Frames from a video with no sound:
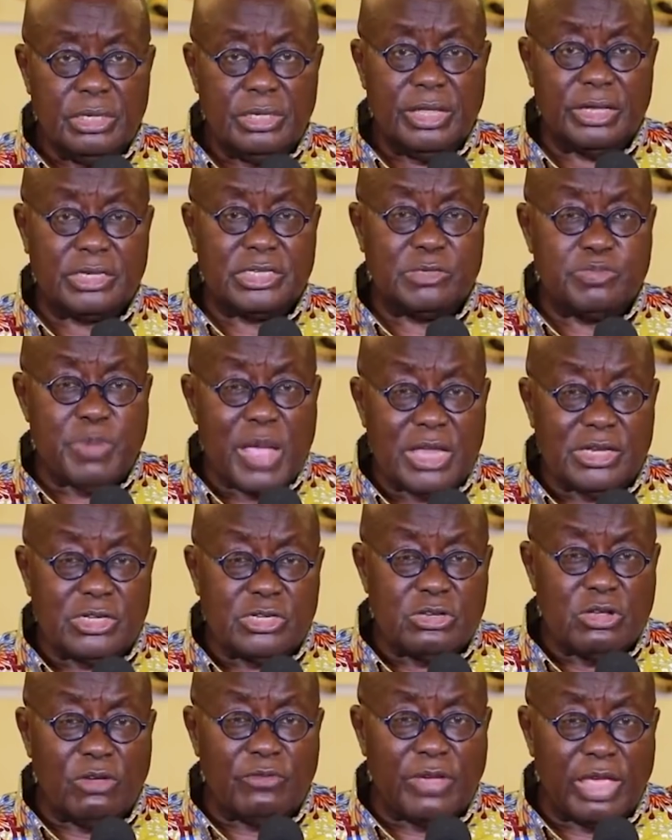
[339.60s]
The
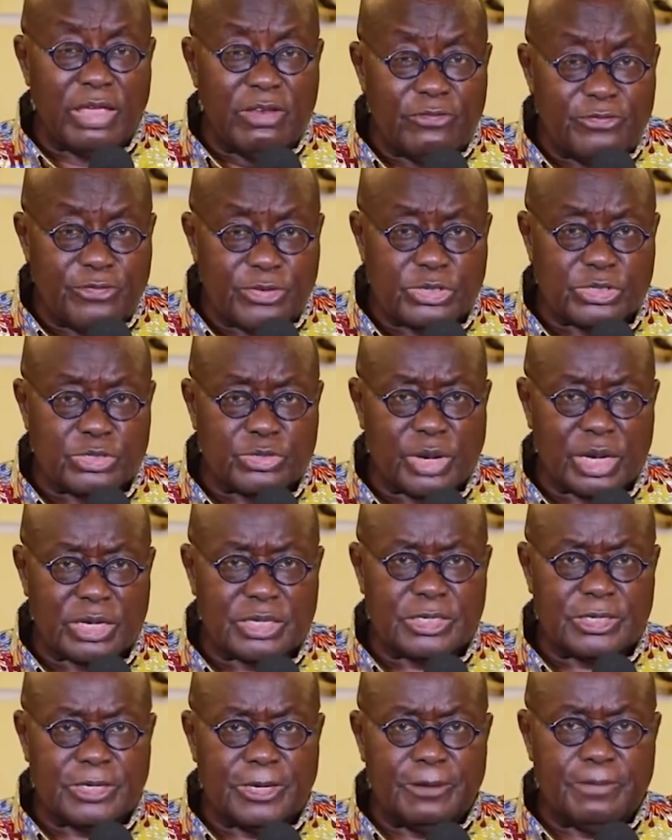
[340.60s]
expansion of
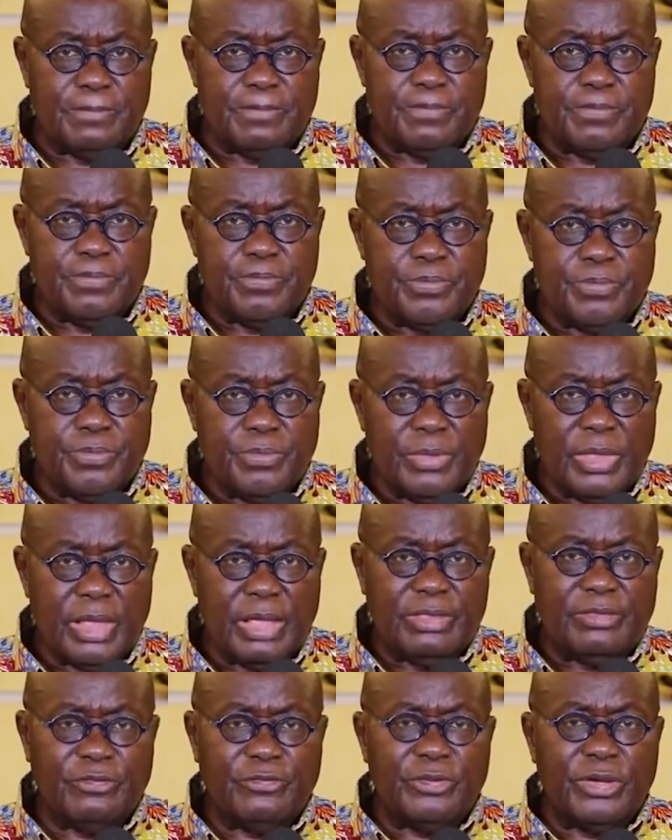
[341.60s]
infrastructure
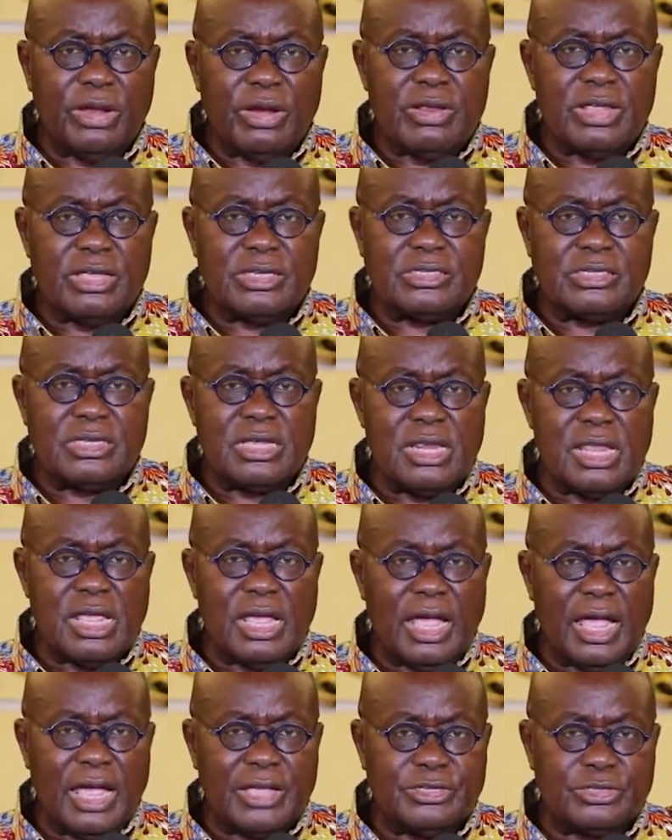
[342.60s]
at the various senior
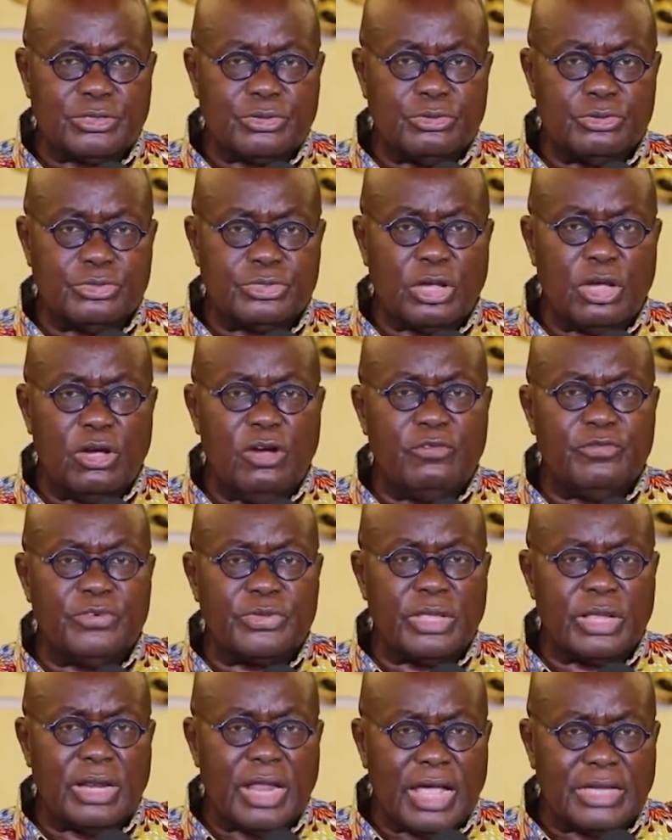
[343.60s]
high schools over
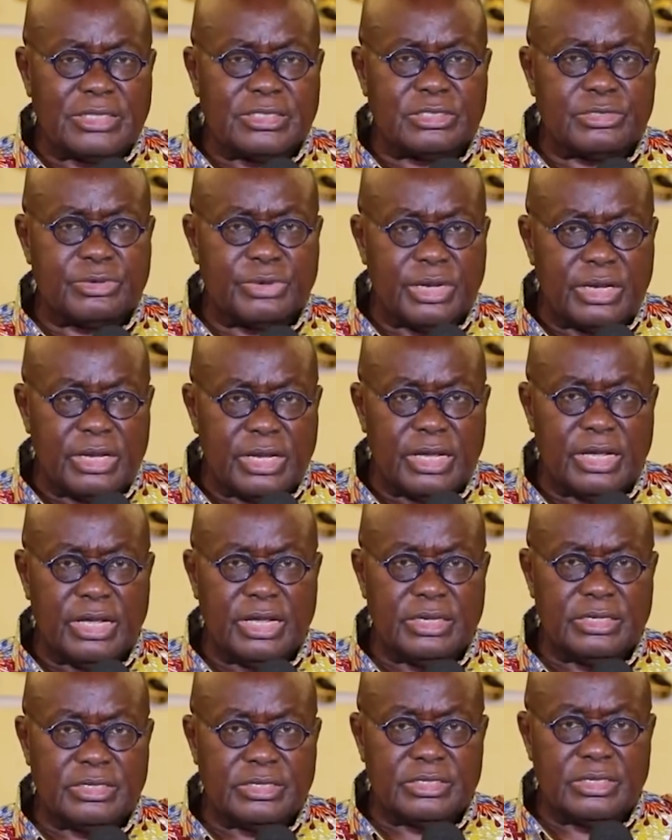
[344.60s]
the last 3
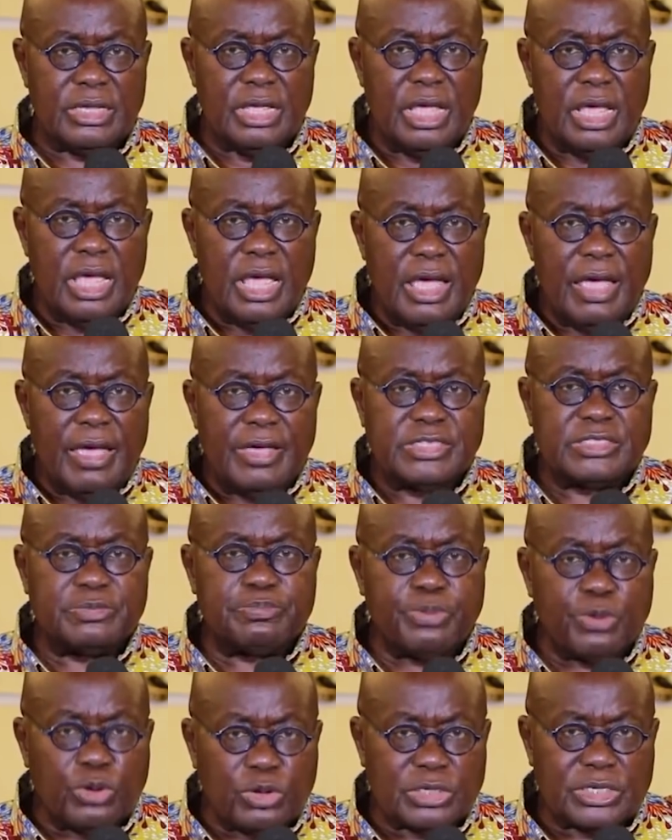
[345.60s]
years has
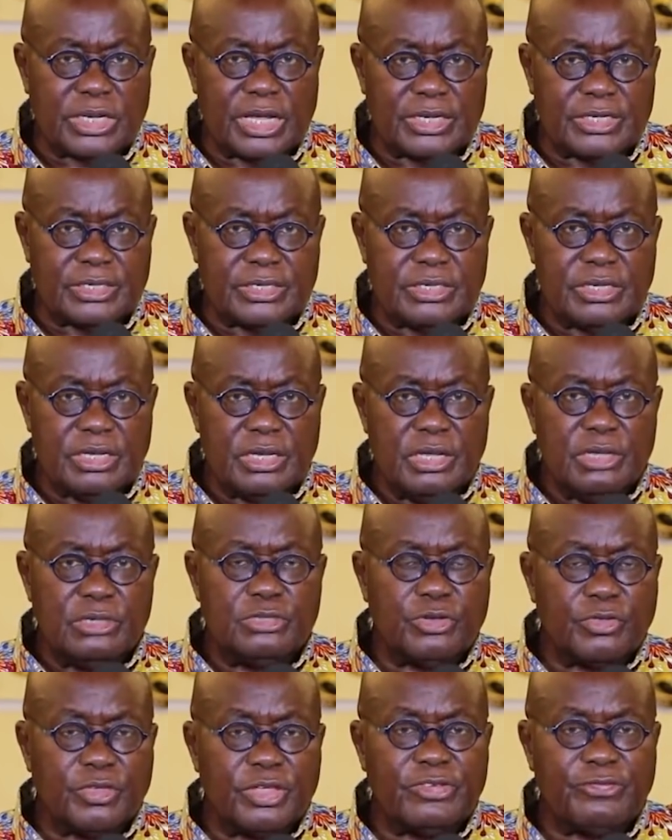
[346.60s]
brought us
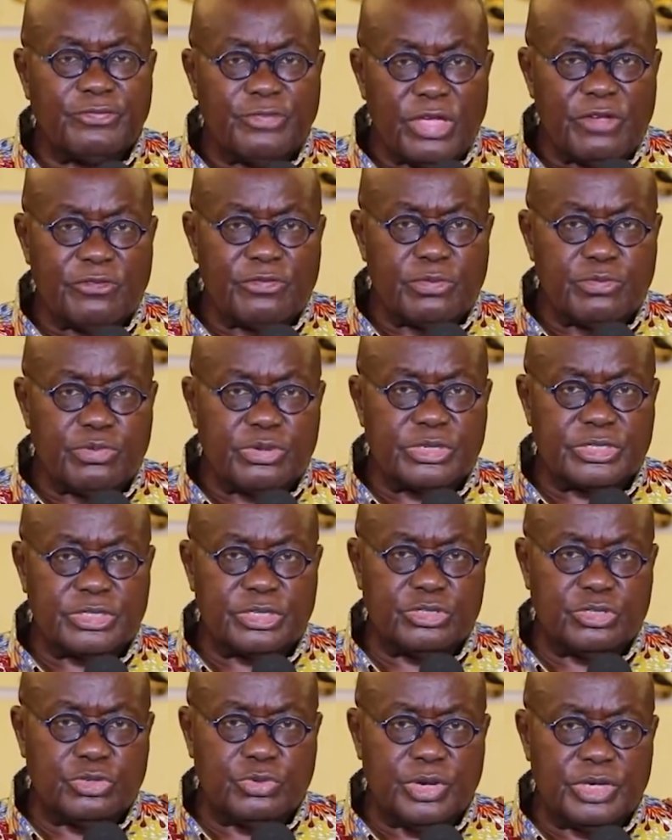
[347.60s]
to this favorable
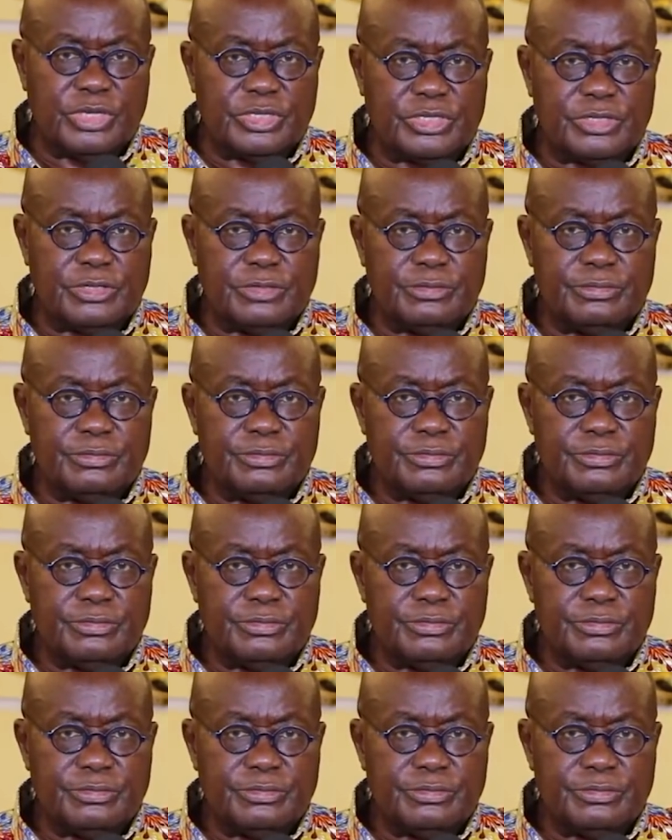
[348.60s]
situation.